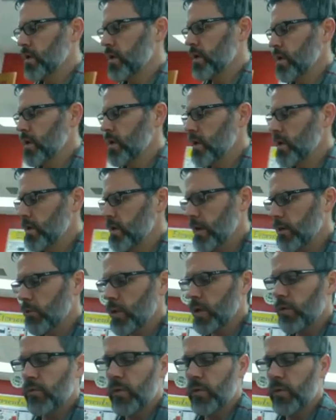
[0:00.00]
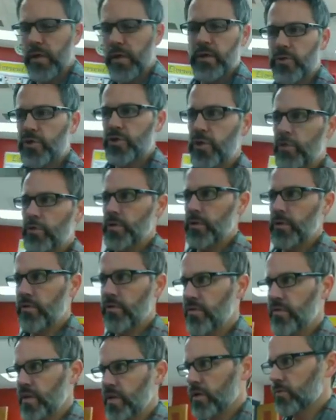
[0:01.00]
Now, what I want to show you in the
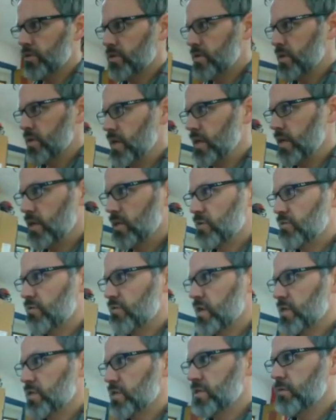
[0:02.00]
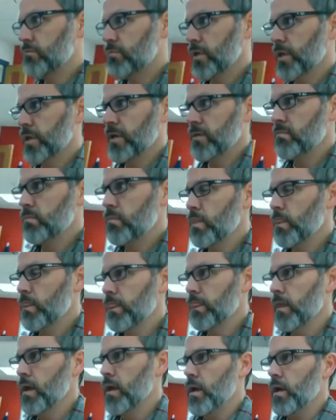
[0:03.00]
video today is very simply
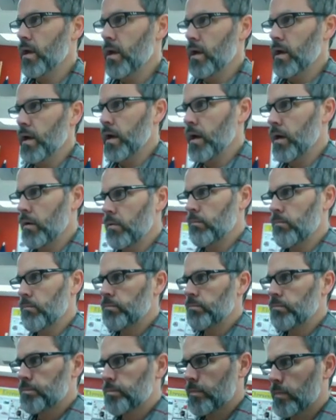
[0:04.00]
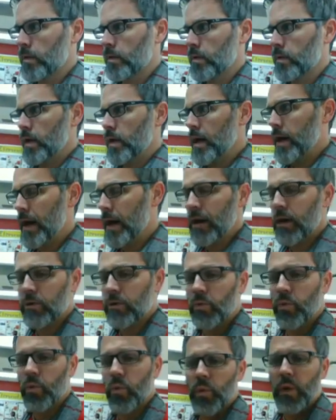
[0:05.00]
um,
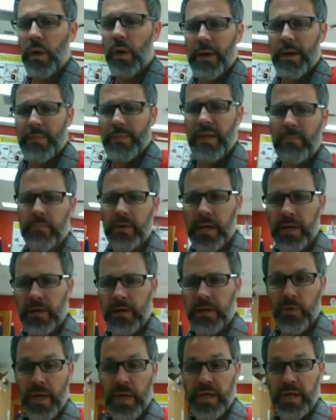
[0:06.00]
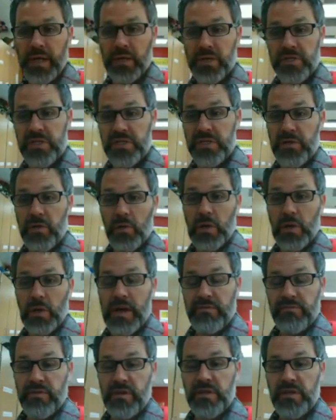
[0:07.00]
what I mean by creating a still life
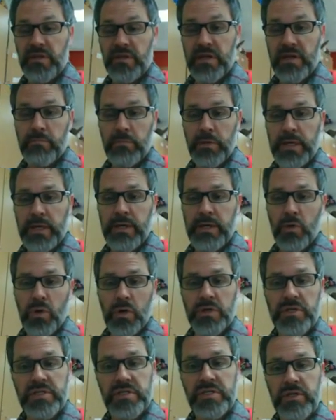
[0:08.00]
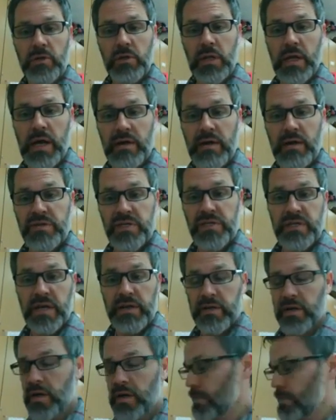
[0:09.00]
assembly or a still life
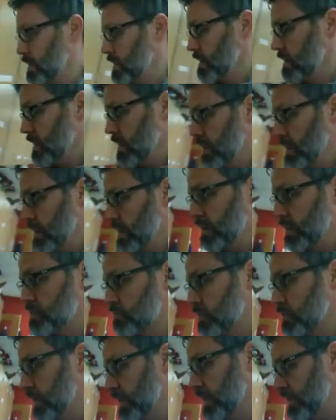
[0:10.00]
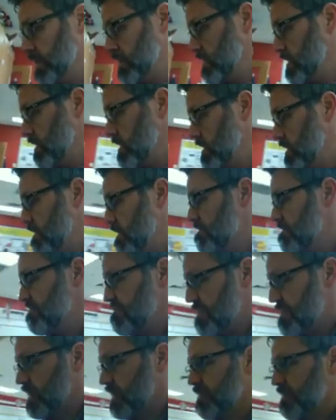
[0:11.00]
setup. And it's really
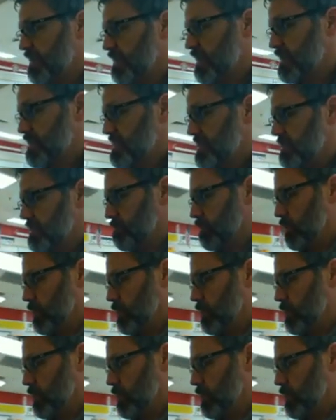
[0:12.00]
very, very simple.